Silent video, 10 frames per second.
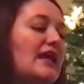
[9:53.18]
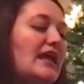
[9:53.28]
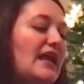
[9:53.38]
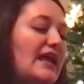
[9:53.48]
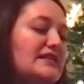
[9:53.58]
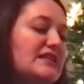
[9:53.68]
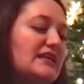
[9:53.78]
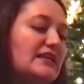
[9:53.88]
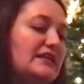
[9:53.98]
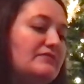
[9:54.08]
Hey
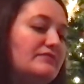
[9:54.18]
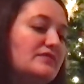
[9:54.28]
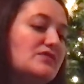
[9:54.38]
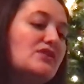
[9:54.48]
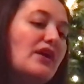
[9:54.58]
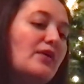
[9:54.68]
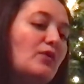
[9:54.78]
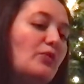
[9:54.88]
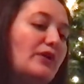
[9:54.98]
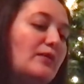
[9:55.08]
Duncan, sorry I
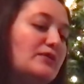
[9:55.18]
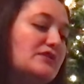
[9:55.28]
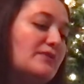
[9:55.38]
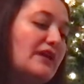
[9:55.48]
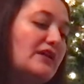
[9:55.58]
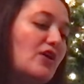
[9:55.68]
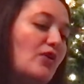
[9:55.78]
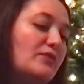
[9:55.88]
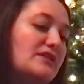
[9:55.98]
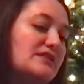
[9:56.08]
won't be able to make it
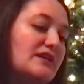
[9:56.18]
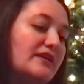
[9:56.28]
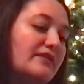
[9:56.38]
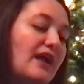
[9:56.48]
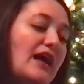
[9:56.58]
home this year.